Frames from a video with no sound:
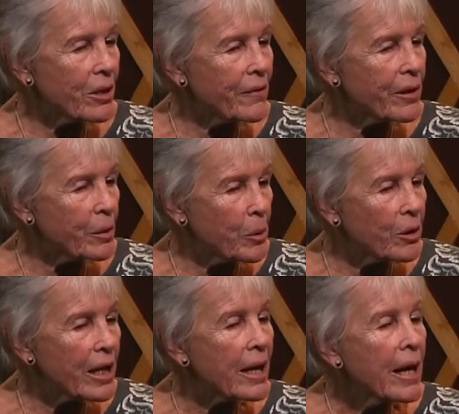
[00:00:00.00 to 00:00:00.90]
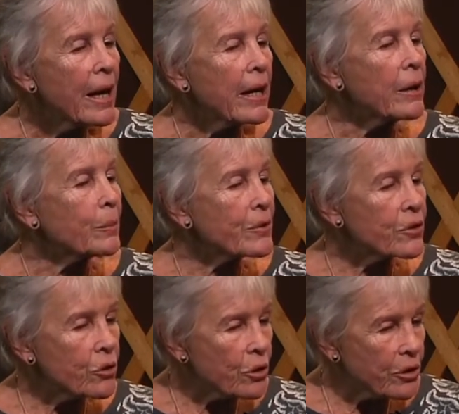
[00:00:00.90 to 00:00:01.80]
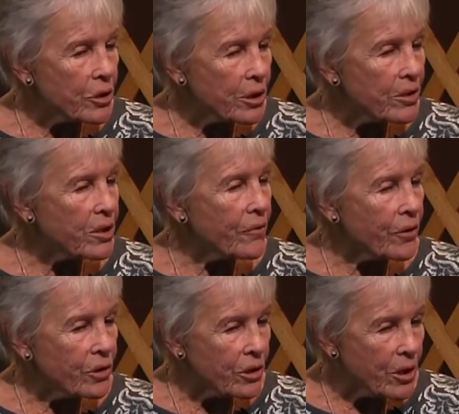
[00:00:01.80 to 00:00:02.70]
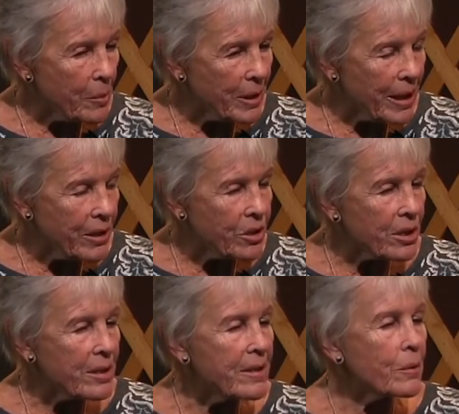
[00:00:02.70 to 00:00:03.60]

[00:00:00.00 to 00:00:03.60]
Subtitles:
of the community. It was churches, different denominations.